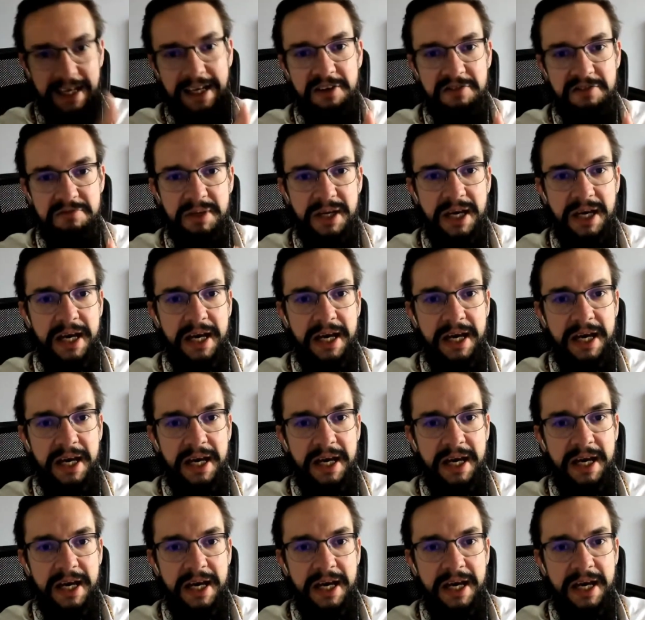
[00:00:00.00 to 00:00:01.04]
kind of
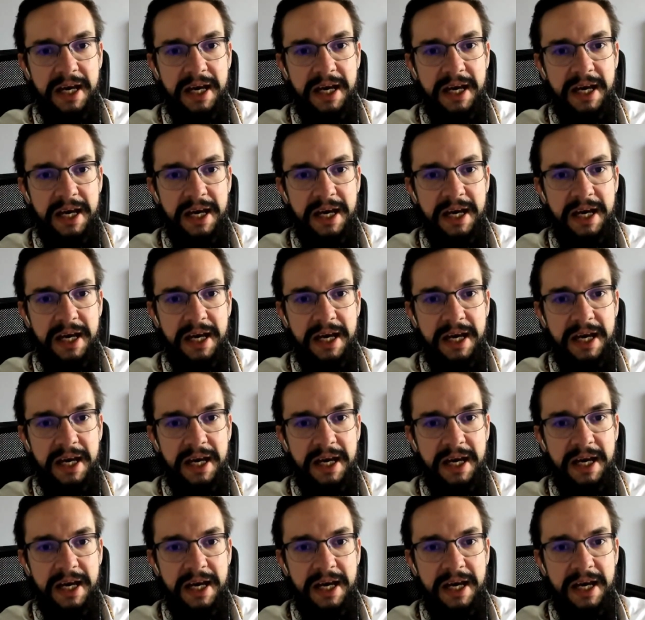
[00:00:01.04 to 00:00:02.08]
behavior as
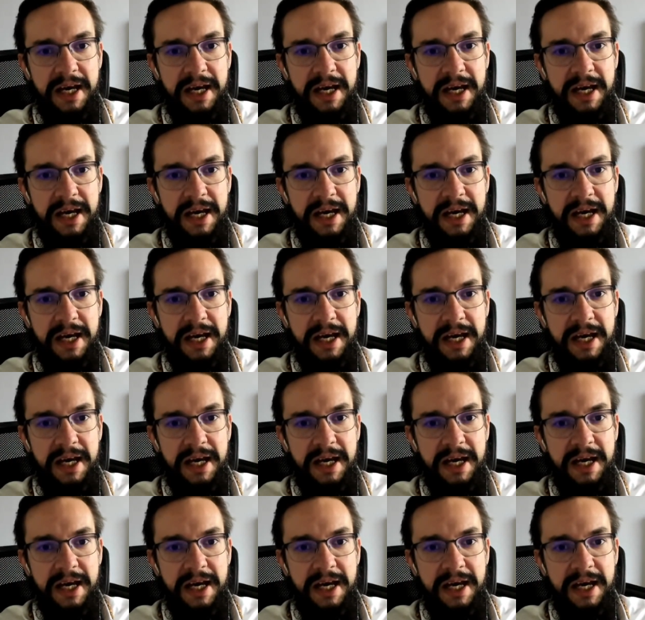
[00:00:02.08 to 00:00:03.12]
trying to optimize
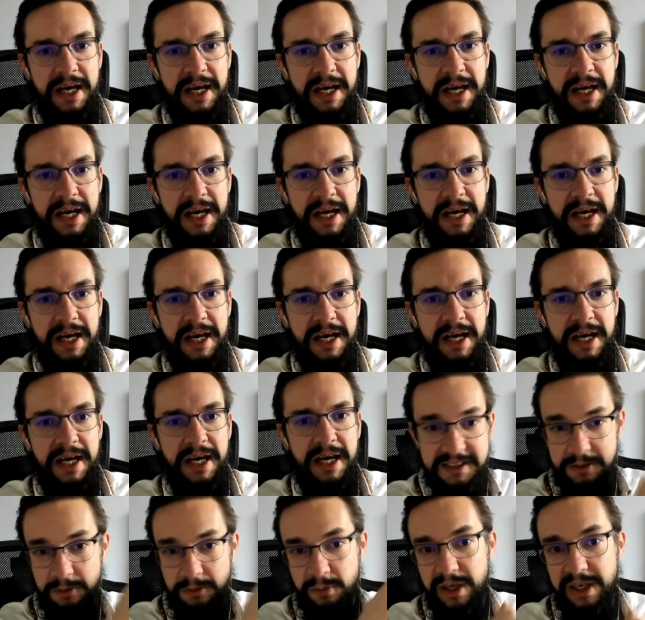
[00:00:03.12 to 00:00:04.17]
the feature factory
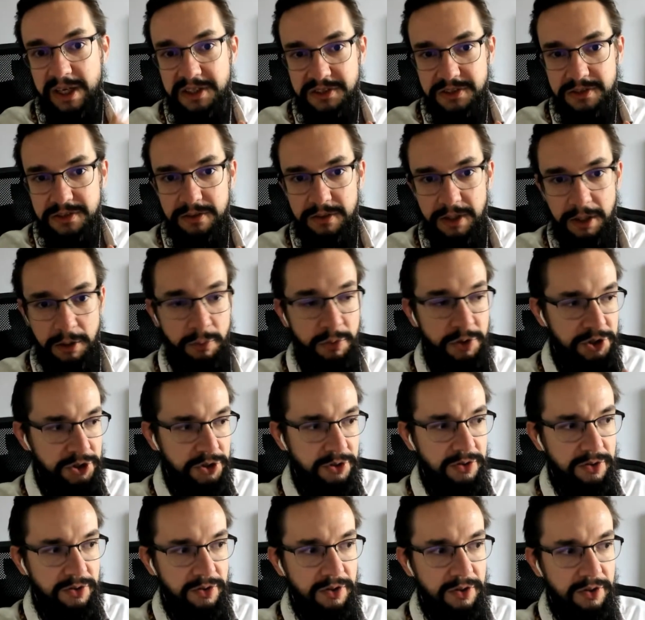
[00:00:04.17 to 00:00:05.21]
is a waste. Like, we
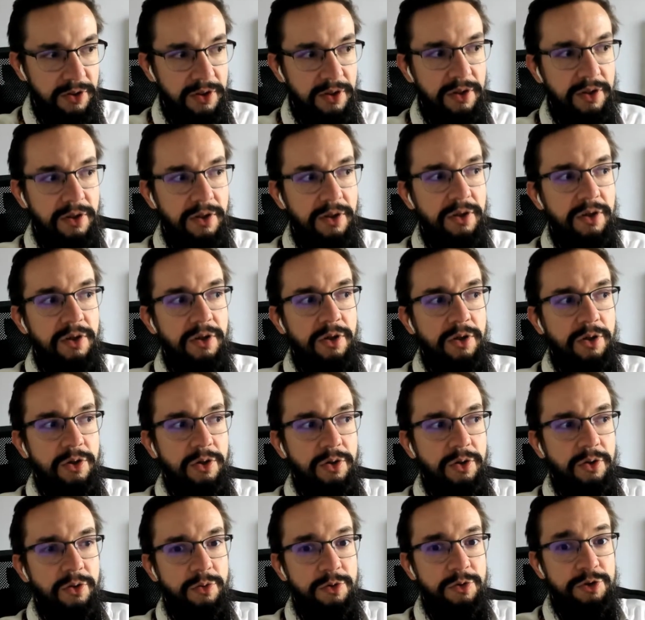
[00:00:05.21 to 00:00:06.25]
should
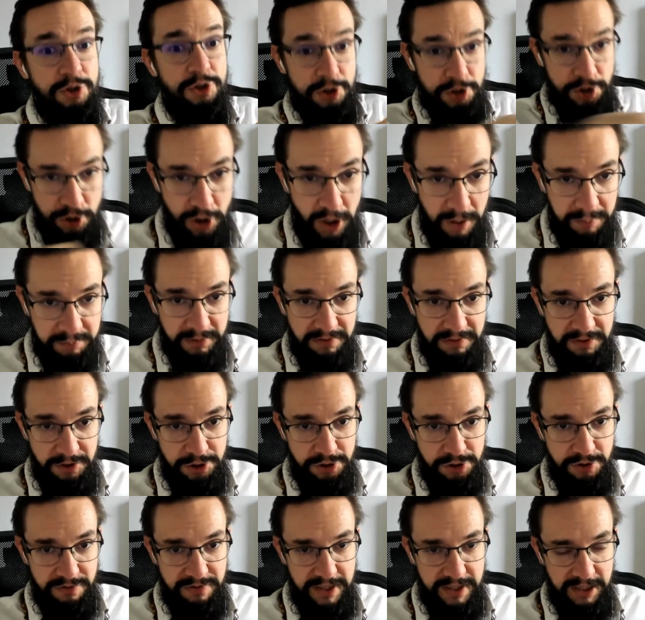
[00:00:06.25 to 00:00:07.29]
stop the
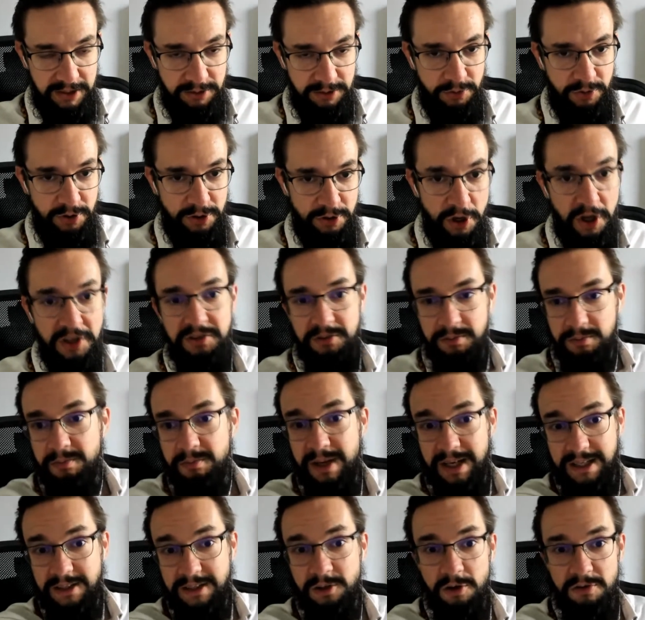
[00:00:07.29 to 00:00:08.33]
feature factory, not
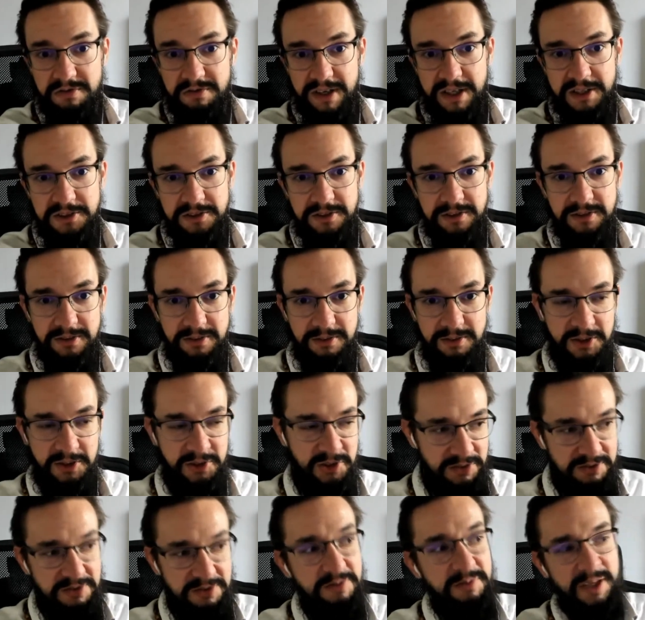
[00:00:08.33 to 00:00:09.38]
make it go faster.
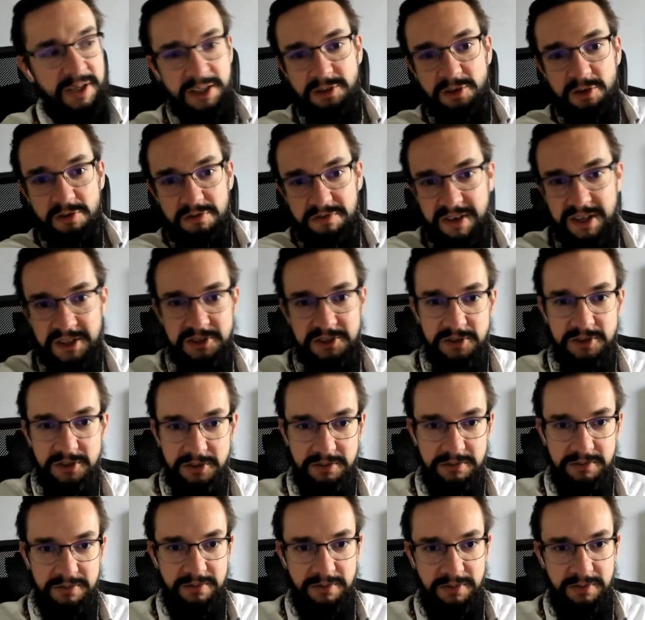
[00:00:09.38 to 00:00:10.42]
Because if you make it go
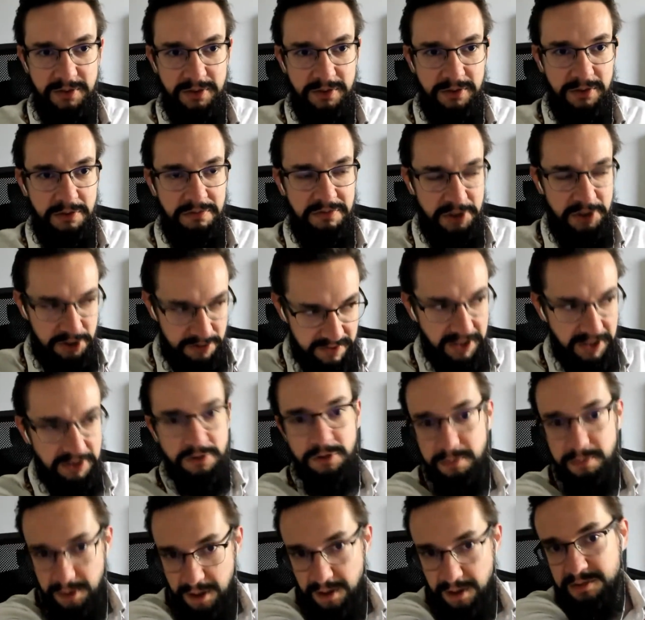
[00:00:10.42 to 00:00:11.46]
faster, the feature
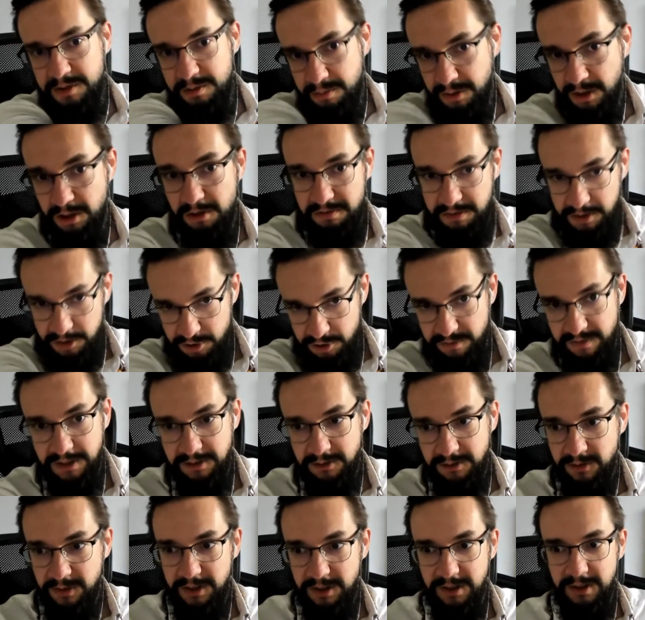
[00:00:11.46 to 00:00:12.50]
factory becomes a bigger feature
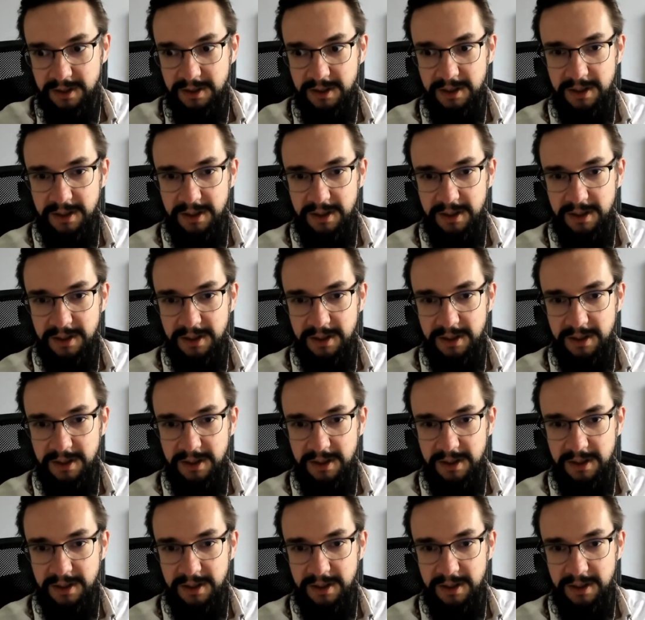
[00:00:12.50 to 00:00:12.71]
factory.